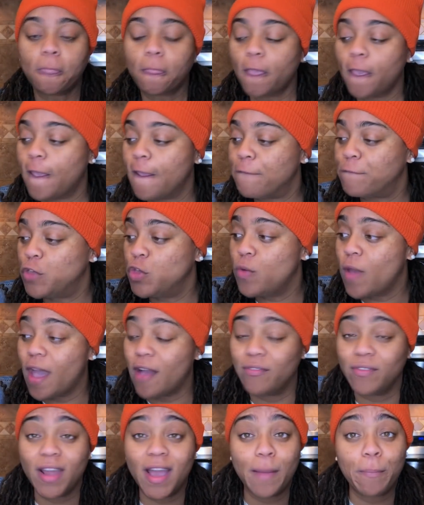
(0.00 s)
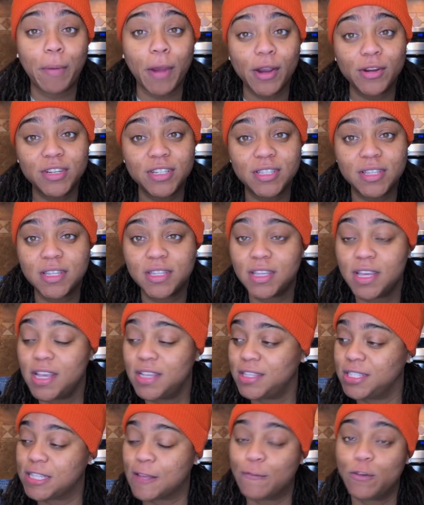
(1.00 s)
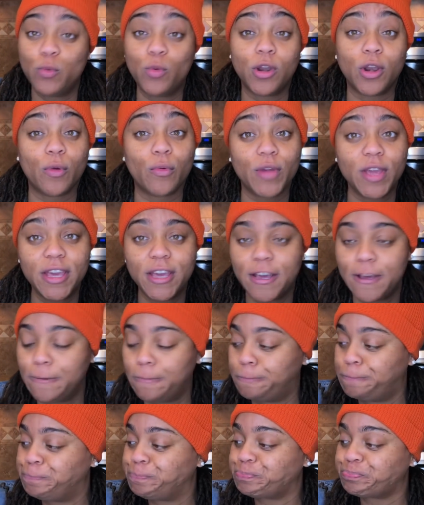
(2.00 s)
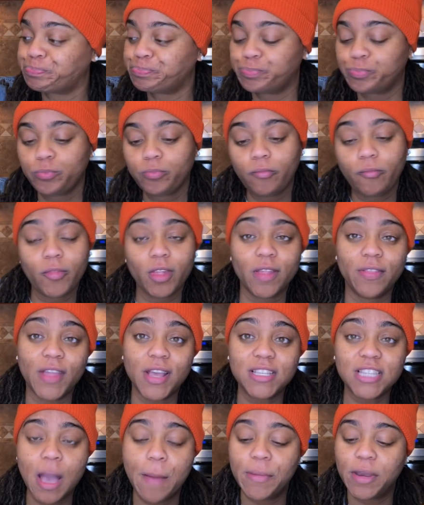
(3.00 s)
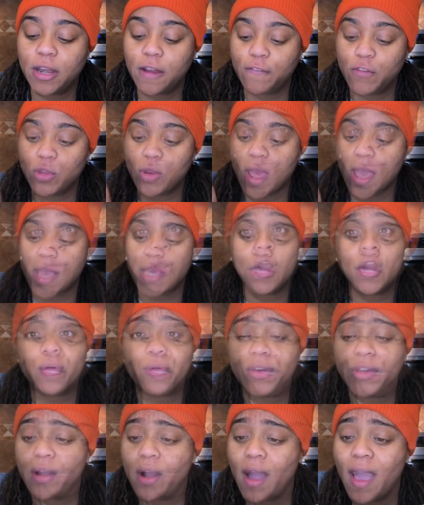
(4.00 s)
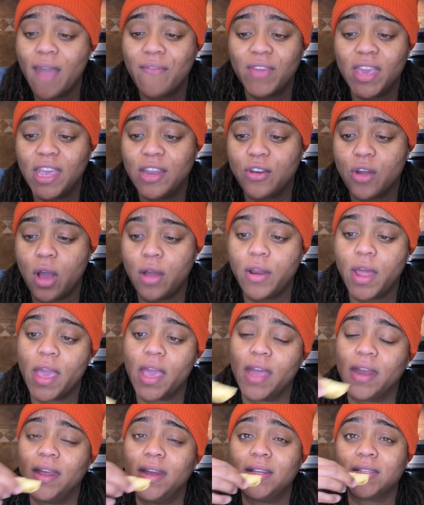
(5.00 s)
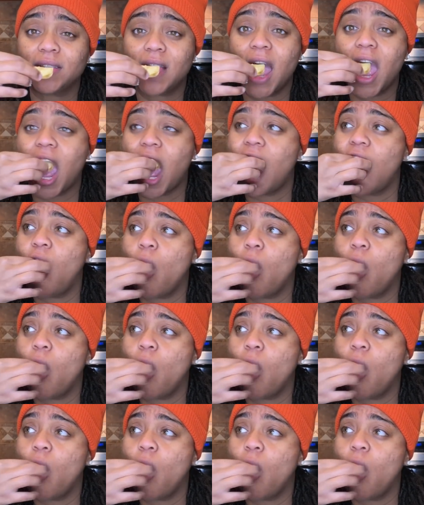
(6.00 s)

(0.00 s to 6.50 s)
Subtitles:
If you have not purchased the seasons, if you want to re-up, that's coming in a few days. I'm hungry, y'all. I haven't eaten all day, and it is like,